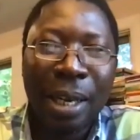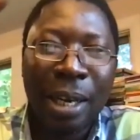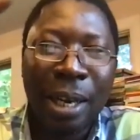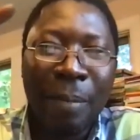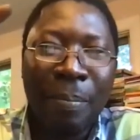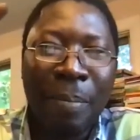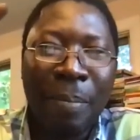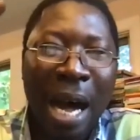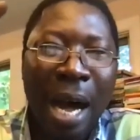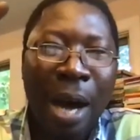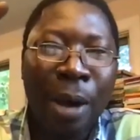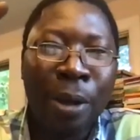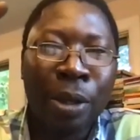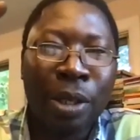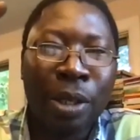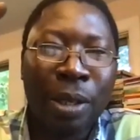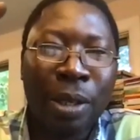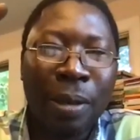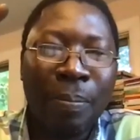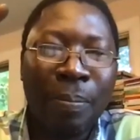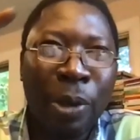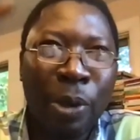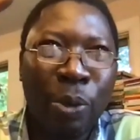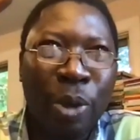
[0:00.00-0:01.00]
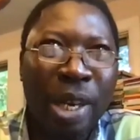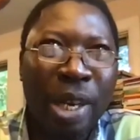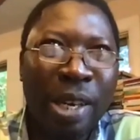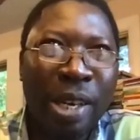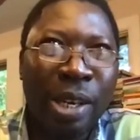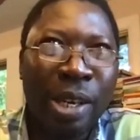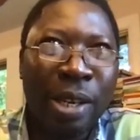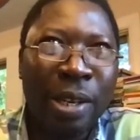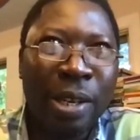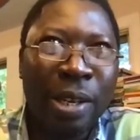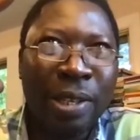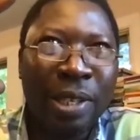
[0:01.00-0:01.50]
about
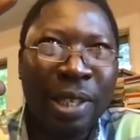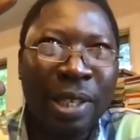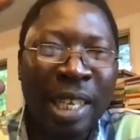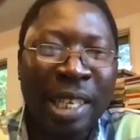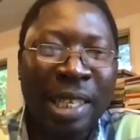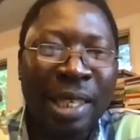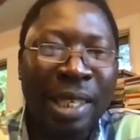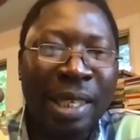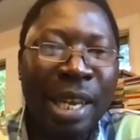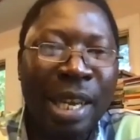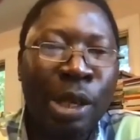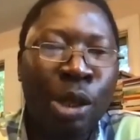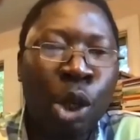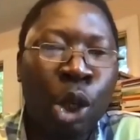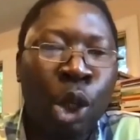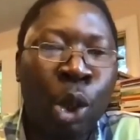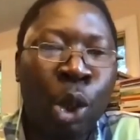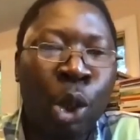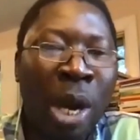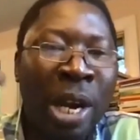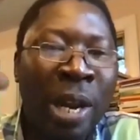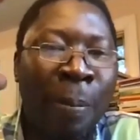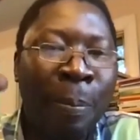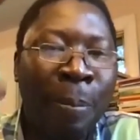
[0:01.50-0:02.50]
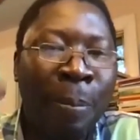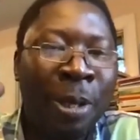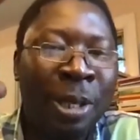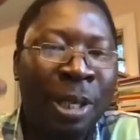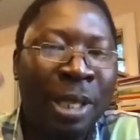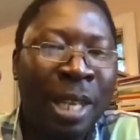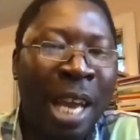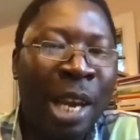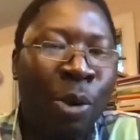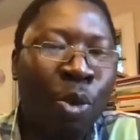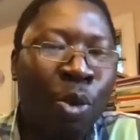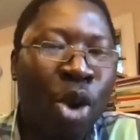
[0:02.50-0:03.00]
between 16 to
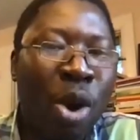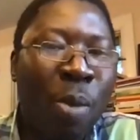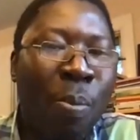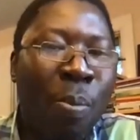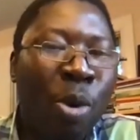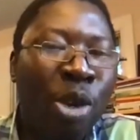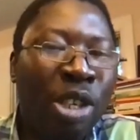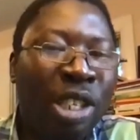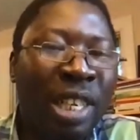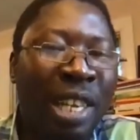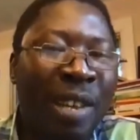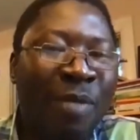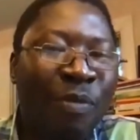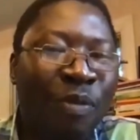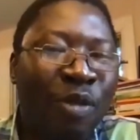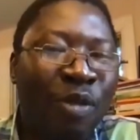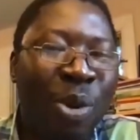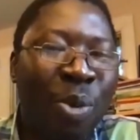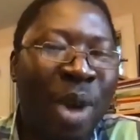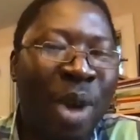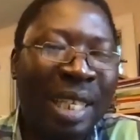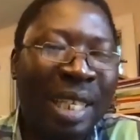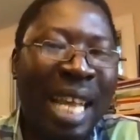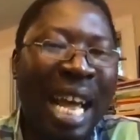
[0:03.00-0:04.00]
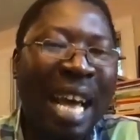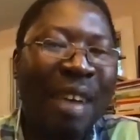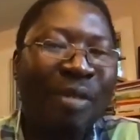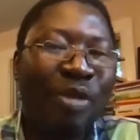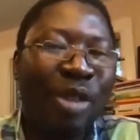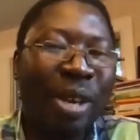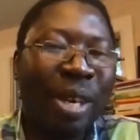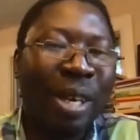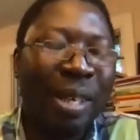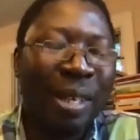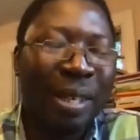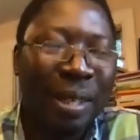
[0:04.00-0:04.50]
20% were Muslim from West
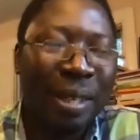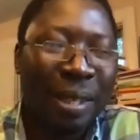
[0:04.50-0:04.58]
Africa.